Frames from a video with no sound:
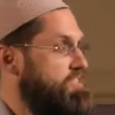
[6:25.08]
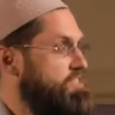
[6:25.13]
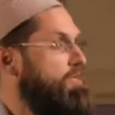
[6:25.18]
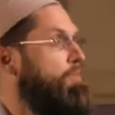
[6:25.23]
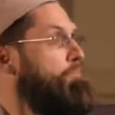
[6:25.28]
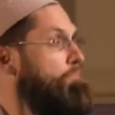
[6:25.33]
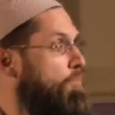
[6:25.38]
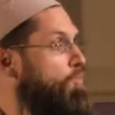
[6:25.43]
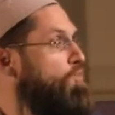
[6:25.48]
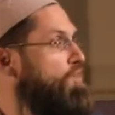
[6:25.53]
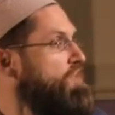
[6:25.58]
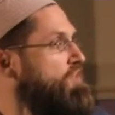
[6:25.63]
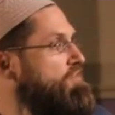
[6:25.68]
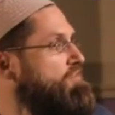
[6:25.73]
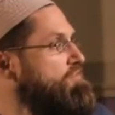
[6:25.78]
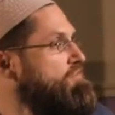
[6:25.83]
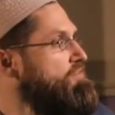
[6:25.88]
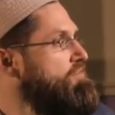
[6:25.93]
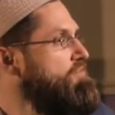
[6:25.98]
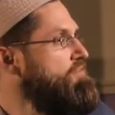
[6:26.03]
some point.
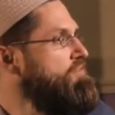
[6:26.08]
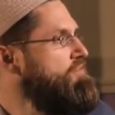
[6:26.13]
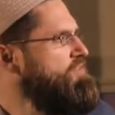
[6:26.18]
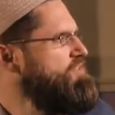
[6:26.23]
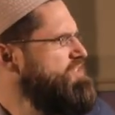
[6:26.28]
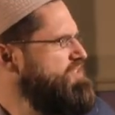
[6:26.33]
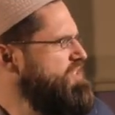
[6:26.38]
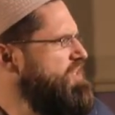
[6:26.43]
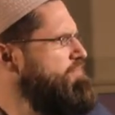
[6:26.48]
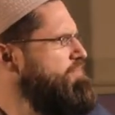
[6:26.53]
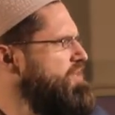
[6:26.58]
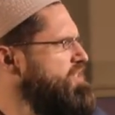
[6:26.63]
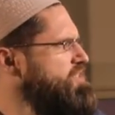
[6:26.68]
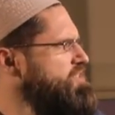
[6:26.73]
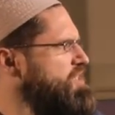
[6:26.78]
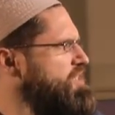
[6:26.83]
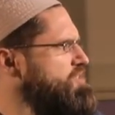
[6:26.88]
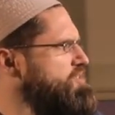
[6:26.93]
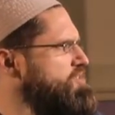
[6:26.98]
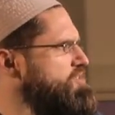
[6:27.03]
Does that make
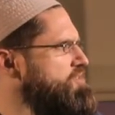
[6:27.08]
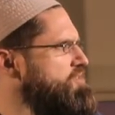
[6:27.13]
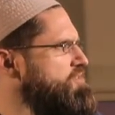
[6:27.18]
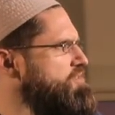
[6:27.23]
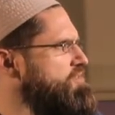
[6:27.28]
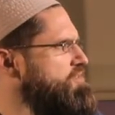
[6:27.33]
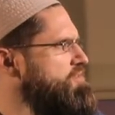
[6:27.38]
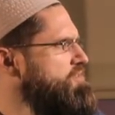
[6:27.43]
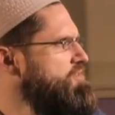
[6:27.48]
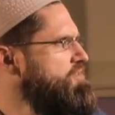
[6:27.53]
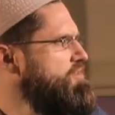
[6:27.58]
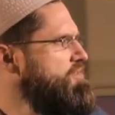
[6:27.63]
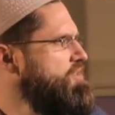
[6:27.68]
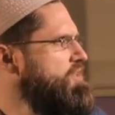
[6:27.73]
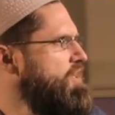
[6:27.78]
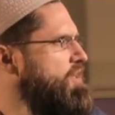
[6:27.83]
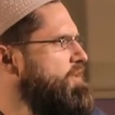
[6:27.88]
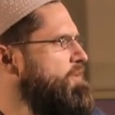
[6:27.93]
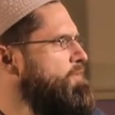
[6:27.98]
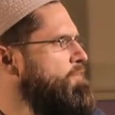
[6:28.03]
sense?
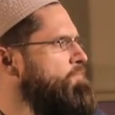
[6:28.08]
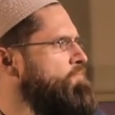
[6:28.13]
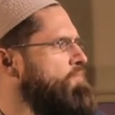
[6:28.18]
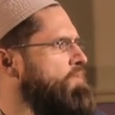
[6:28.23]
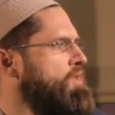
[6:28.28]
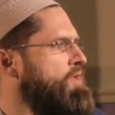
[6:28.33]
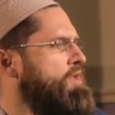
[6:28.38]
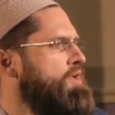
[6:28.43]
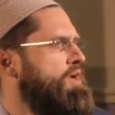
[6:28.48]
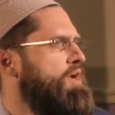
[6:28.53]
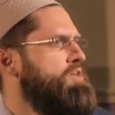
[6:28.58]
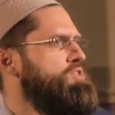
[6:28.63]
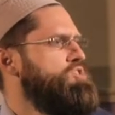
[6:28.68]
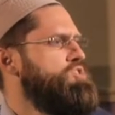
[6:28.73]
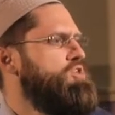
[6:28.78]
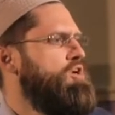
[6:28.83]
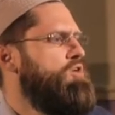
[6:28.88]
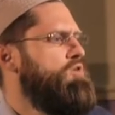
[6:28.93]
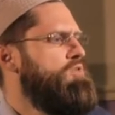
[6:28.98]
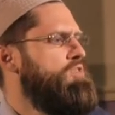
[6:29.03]
Okay. And
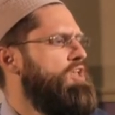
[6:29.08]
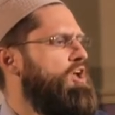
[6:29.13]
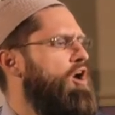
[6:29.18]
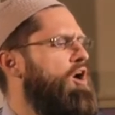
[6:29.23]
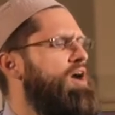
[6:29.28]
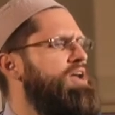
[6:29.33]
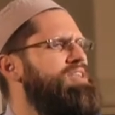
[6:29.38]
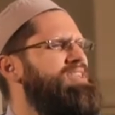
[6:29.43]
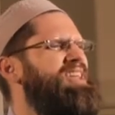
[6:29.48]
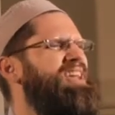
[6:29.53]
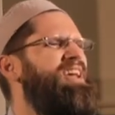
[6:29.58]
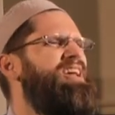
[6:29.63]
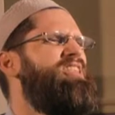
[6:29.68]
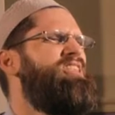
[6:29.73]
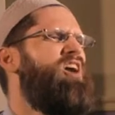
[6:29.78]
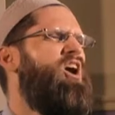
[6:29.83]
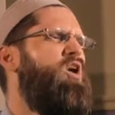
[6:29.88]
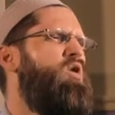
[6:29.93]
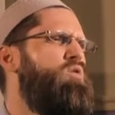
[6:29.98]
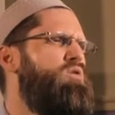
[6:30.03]
so the idea,
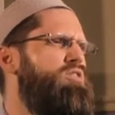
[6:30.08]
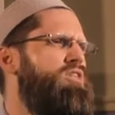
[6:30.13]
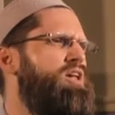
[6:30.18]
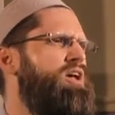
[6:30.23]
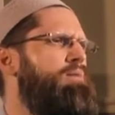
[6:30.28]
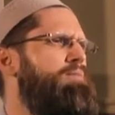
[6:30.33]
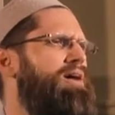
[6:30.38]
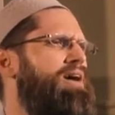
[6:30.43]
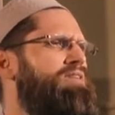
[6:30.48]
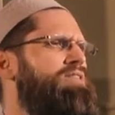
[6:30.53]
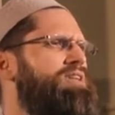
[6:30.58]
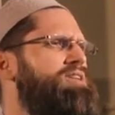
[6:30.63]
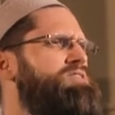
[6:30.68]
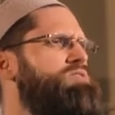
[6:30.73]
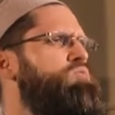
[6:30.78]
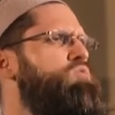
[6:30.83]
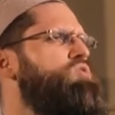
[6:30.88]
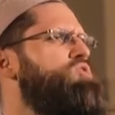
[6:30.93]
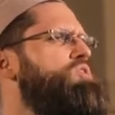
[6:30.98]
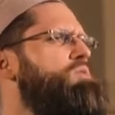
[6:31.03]
the whole thing about this,
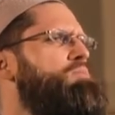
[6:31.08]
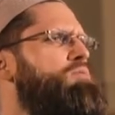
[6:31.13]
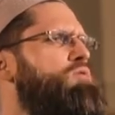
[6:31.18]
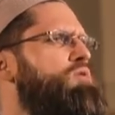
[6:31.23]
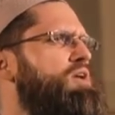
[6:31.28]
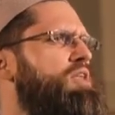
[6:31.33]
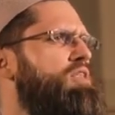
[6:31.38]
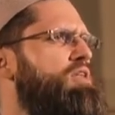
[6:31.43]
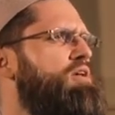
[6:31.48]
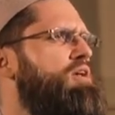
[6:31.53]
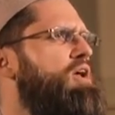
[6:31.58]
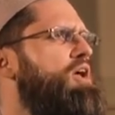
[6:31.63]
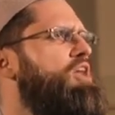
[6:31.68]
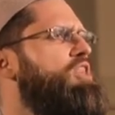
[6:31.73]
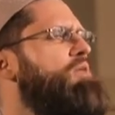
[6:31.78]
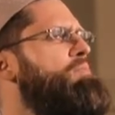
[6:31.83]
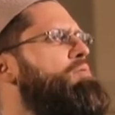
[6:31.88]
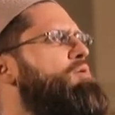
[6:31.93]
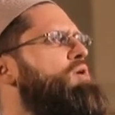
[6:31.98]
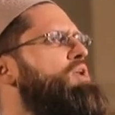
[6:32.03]
what's the point?
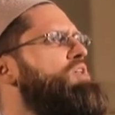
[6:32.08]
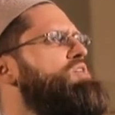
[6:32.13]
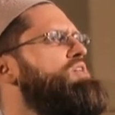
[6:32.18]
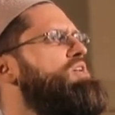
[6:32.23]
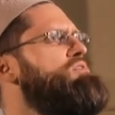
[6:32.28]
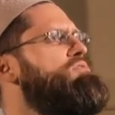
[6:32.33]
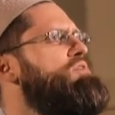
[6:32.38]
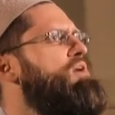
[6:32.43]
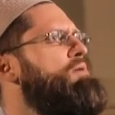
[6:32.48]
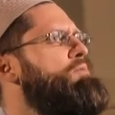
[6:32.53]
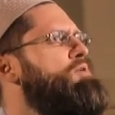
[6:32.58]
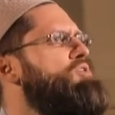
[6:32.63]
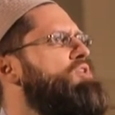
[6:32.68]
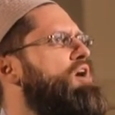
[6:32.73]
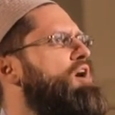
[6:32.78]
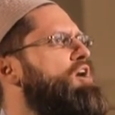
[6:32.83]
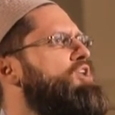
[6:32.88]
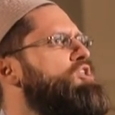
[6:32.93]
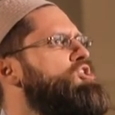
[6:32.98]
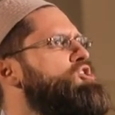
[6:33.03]
The point is, in
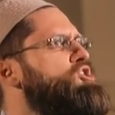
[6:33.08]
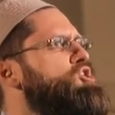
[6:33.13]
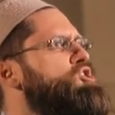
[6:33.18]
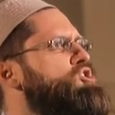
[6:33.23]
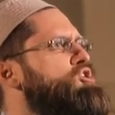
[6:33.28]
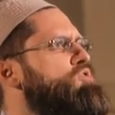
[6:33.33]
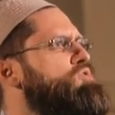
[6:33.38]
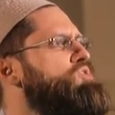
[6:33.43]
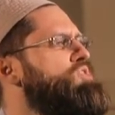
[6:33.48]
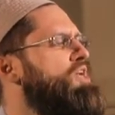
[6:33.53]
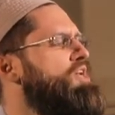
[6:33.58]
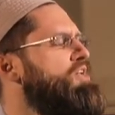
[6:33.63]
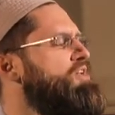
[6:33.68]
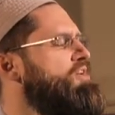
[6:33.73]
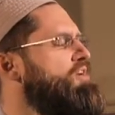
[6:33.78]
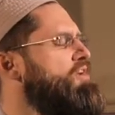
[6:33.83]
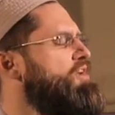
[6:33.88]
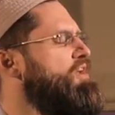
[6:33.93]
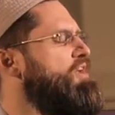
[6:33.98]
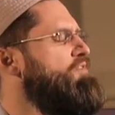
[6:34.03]
Ramadan, just don't
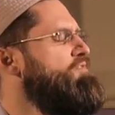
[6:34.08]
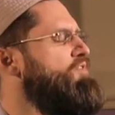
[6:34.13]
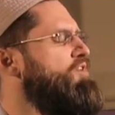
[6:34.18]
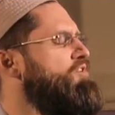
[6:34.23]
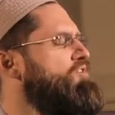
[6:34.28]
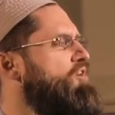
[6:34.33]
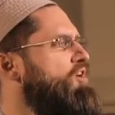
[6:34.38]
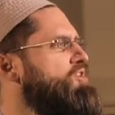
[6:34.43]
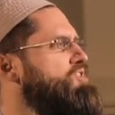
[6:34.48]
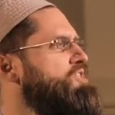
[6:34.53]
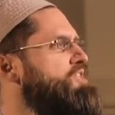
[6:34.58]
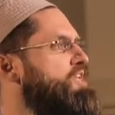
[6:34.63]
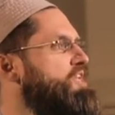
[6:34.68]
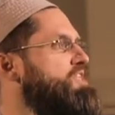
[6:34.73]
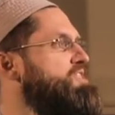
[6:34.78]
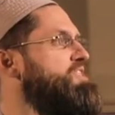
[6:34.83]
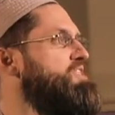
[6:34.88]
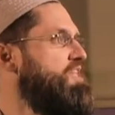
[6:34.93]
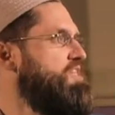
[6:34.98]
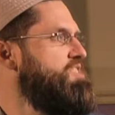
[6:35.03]
take it for granted that
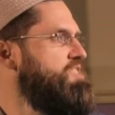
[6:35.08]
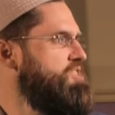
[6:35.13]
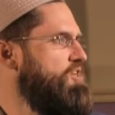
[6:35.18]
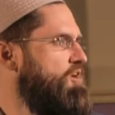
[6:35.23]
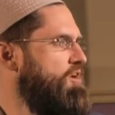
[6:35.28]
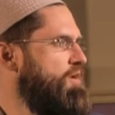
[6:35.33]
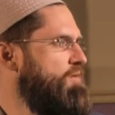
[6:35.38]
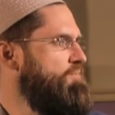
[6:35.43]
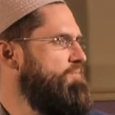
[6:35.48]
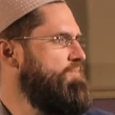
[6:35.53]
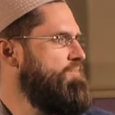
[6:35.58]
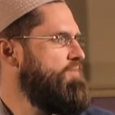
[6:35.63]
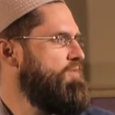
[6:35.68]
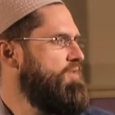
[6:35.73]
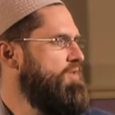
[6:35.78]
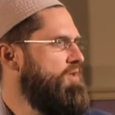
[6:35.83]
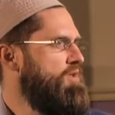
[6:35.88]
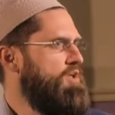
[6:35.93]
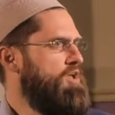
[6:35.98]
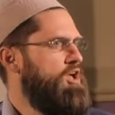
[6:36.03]
it's this time.
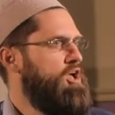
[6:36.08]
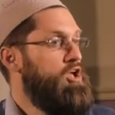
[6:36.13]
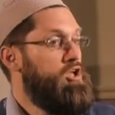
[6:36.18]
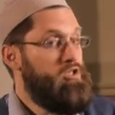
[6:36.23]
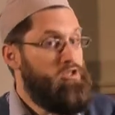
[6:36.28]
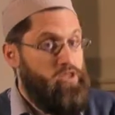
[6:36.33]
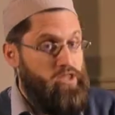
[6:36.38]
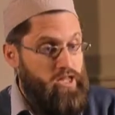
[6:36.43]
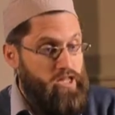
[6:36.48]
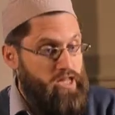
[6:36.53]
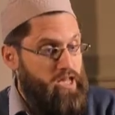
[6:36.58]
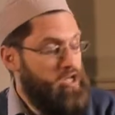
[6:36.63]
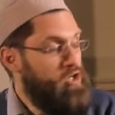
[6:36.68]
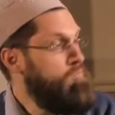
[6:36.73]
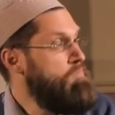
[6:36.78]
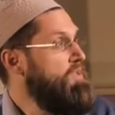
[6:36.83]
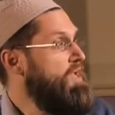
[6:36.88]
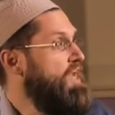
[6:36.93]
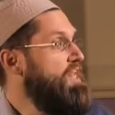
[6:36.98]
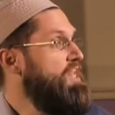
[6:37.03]
Think it
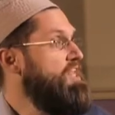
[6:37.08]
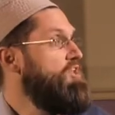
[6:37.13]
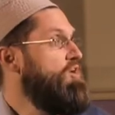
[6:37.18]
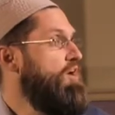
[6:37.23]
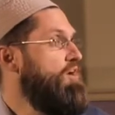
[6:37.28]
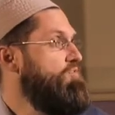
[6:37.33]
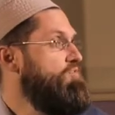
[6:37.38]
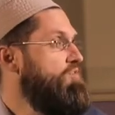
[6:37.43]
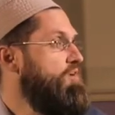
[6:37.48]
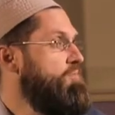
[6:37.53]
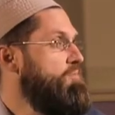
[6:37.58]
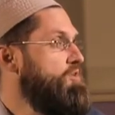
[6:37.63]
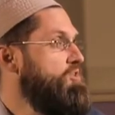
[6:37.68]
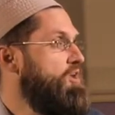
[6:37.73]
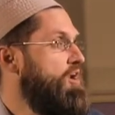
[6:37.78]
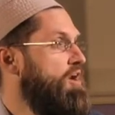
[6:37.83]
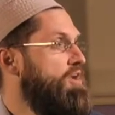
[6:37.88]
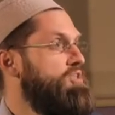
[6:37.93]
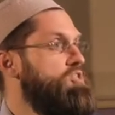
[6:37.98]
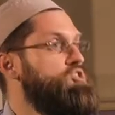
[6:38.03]
could be any night of
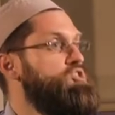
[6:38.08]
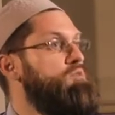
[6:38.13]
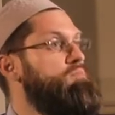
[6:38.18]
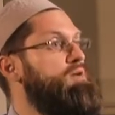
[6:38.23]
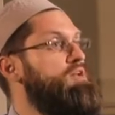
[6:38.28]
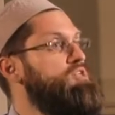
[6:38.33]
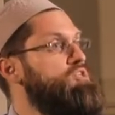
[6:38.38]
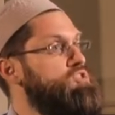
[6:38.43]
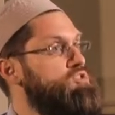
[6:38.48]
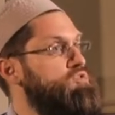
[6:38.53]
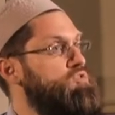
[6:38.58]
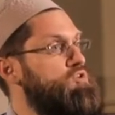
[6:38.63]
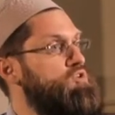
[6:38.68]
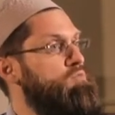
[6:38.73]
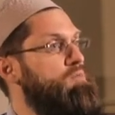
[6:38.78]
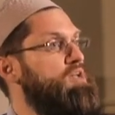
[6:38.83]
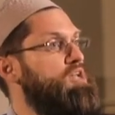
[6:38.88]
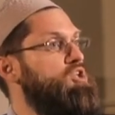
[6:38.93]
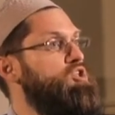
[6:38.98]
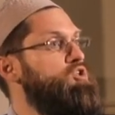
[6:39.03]
Ramadan, so make sure you're
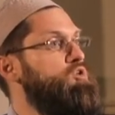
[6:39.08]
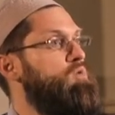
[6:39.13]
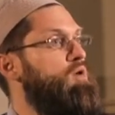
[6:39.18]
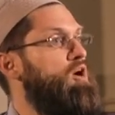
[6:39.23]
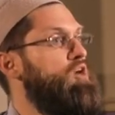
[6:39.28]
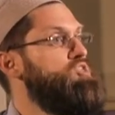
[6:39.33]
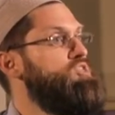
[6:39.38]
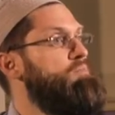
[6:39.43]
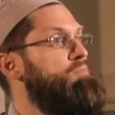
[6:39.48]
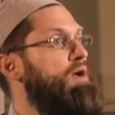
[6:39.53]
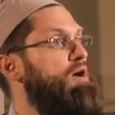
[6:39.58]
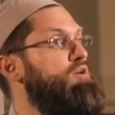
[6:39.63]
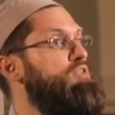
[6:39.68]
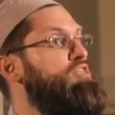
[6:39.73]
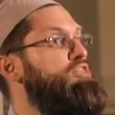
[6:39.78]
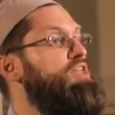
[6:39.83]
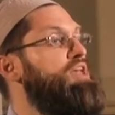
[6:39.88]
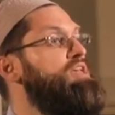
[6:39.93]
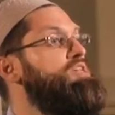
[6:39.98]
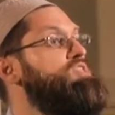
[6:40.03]
making du'as
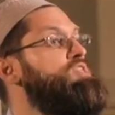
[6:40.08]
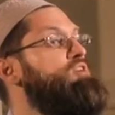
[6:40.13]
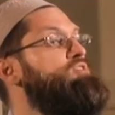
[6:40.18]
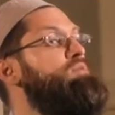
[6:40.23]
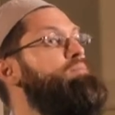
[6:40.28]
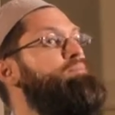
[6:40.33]
about things that are